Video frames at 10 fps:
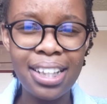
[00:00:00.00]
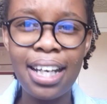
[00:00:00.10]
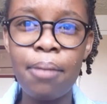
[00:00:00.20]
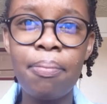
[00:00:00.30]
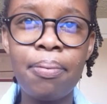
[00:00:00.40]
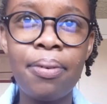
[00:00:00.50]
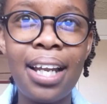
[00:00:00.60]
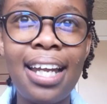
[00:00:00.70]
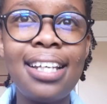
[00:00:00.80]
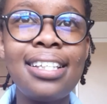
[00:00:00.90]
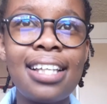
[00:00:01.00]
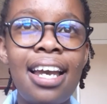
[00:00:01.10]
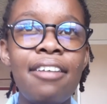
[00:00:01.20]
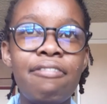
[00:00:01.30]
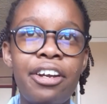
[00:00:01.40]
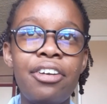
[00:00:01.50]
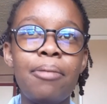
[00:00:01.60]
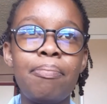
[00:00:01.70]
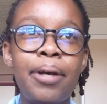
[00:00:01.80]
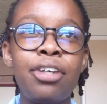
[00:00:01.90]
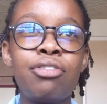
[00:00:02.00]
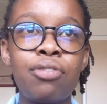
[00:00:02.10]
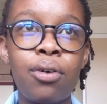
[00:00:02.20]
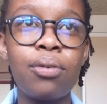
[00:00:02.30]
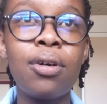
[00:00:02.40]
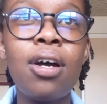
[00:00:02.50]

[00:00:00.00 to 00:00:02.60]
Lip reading: It plays a very big role.